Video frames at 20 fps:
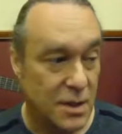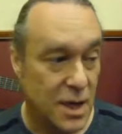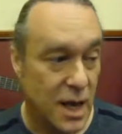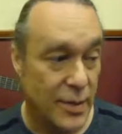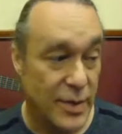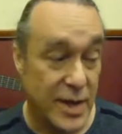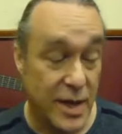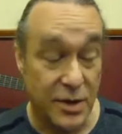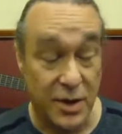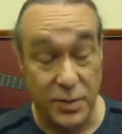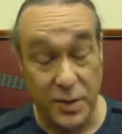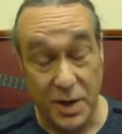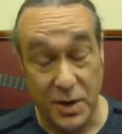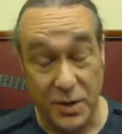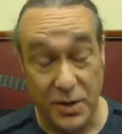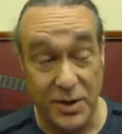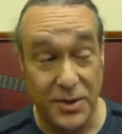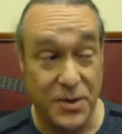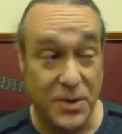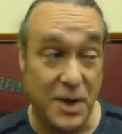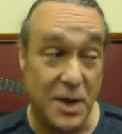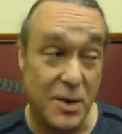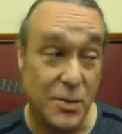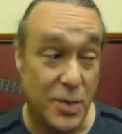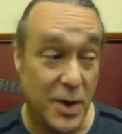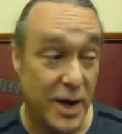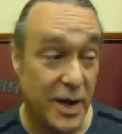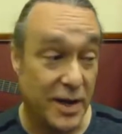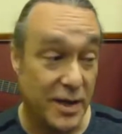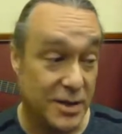I mean, that could be a good thing,
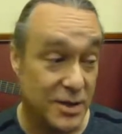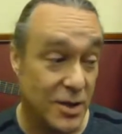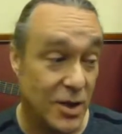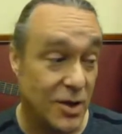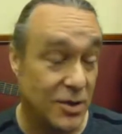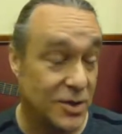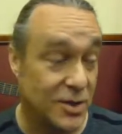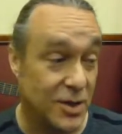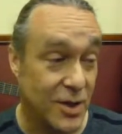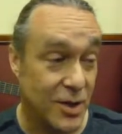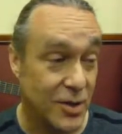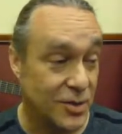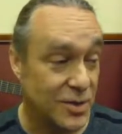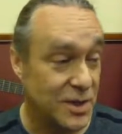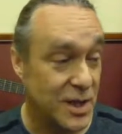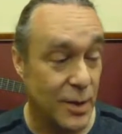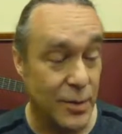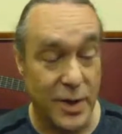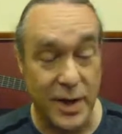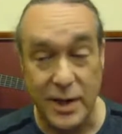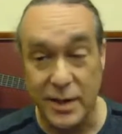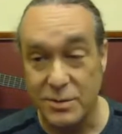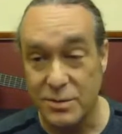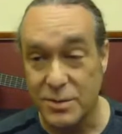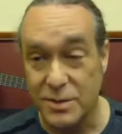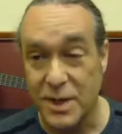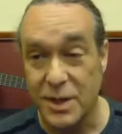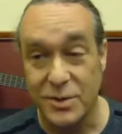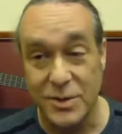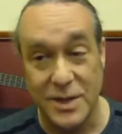but it's also somebody,
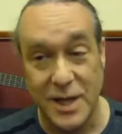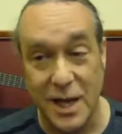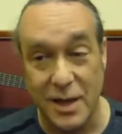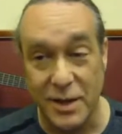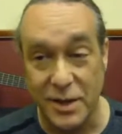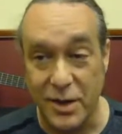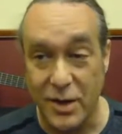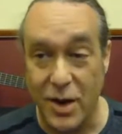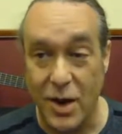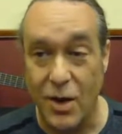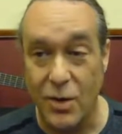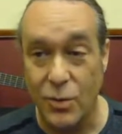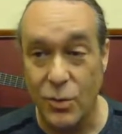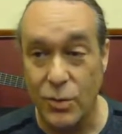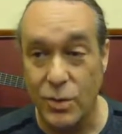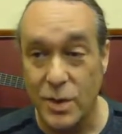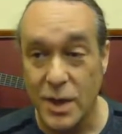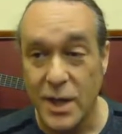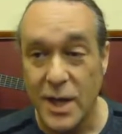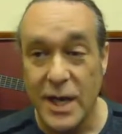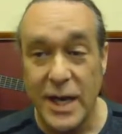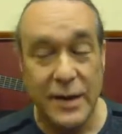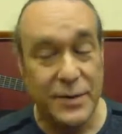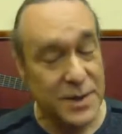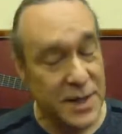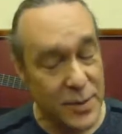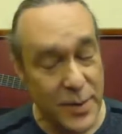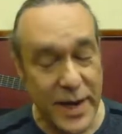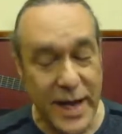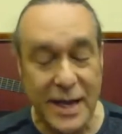you know, telling you how, if
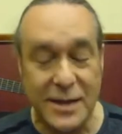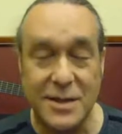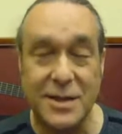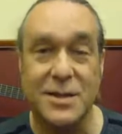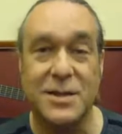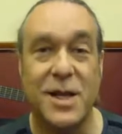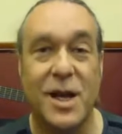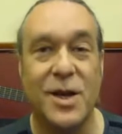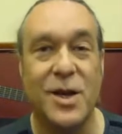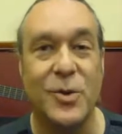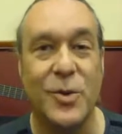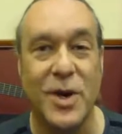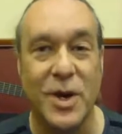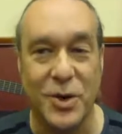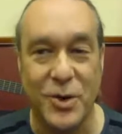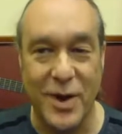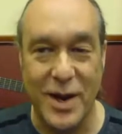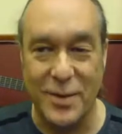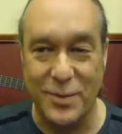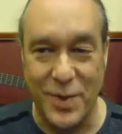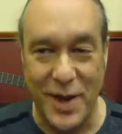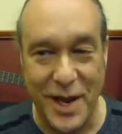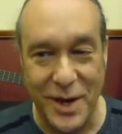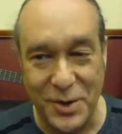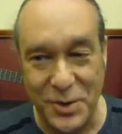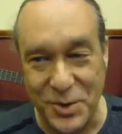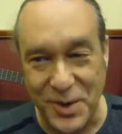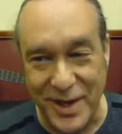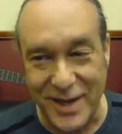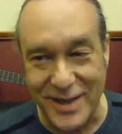somebody has to tell you what a great
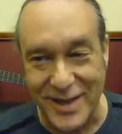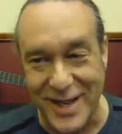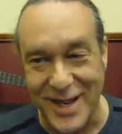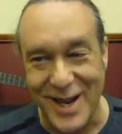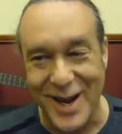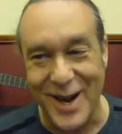patriot they